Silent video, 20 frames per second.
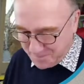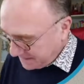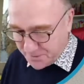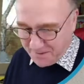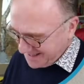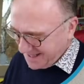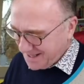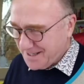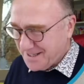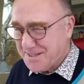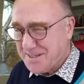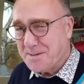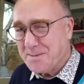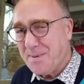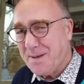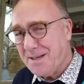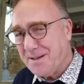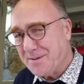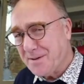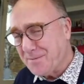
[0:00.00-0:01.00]
So this is a
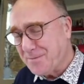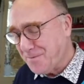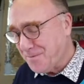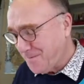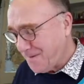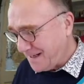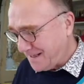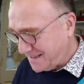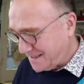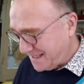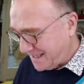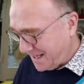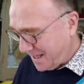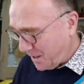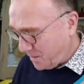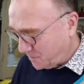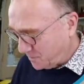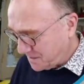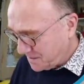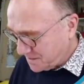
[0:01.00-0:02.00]
bit of a fancy
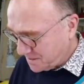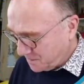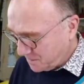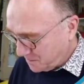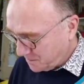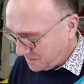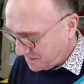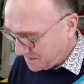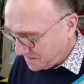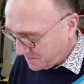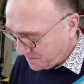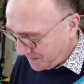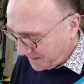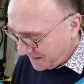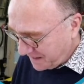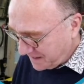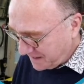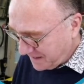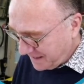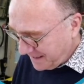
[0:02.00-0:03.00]
old store that's
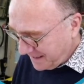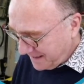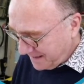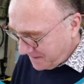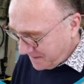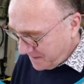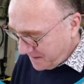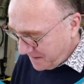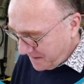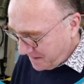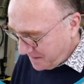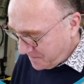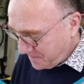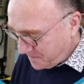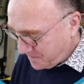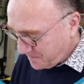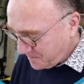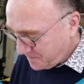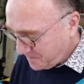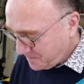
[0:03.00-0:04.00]
been
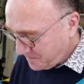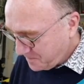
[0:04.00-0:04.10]
on